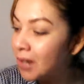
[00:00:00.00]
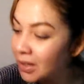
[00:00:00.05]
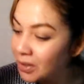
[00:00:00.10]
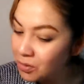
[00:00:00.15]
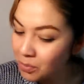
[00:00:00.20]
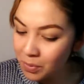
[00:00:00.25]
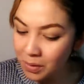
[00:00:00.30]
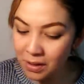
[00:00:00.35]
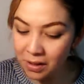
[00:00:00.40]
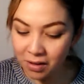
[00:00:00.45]
you
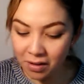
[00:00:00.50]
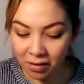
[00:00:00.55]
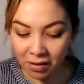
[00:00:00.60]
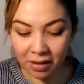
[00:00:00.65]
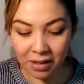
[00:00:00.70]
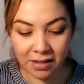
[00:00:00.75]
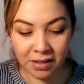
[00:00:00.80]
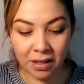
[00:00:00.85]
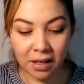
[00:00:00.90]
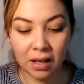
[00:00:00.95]
not to be here
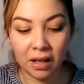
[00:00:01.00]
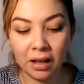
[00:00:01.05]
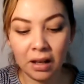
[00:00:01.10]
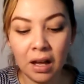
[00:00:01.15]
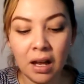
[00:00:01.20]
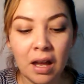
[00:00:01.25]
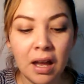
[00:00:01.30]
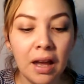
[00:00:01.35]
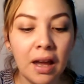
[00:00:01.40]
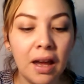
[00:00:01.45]

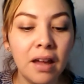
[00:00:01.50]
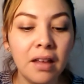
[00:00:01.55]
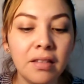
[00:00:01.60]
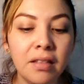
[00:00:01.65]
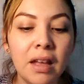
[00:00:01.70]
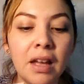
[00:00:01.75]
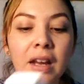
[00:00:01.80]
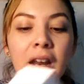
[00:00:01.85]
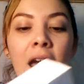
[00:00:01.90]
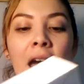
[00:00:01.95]
listening.
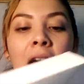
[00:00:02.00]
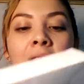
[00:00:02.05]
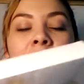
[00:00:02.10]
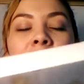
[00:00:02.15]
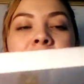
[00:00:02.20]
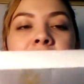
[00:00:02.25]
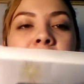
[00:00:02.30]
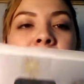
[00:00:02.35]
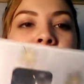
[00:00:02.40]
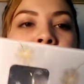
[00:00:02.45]
And then
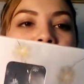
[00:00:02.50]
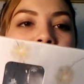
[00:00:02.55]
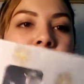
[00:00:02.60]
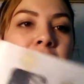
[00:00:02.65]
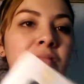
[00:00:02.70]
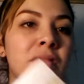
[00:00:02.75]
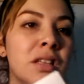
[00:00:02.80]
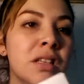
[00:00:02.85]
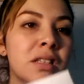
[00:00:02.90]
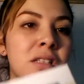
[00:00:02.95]
I just,
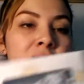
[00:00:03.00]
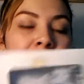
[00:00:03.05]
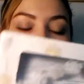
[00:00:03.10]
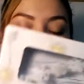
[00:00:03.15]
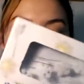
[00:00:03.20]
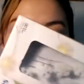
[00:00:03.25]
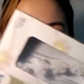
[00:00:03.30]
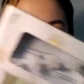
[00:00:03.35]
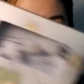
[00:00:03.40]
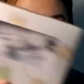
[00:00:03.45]
this is
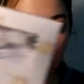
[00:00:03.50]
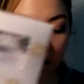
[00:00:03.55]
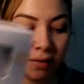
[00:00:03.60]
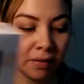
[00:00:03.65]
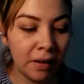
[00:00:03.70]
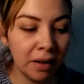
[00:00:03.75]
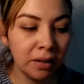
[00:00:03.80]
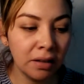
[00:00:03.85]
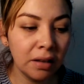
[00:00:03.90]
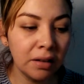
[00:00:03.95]
the only
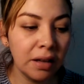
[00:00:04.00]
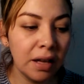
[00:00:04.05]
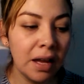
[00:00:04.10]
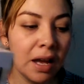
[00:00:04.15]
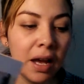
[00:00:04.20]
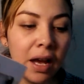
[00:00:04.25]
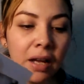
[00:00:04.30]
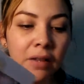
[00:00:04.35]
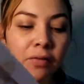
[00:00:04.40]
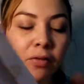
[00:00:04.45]
thing that
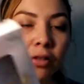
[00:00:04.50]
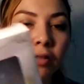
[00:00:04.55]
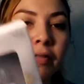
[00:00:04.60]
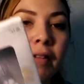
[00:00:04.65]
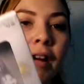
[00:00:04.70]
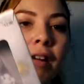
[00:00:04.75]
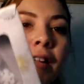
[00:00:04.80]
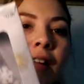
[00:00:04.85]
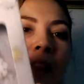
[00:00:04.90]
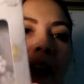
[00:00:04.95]
they had for
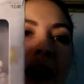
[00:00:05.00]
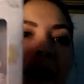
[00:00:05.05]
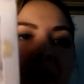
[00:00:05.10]
fairy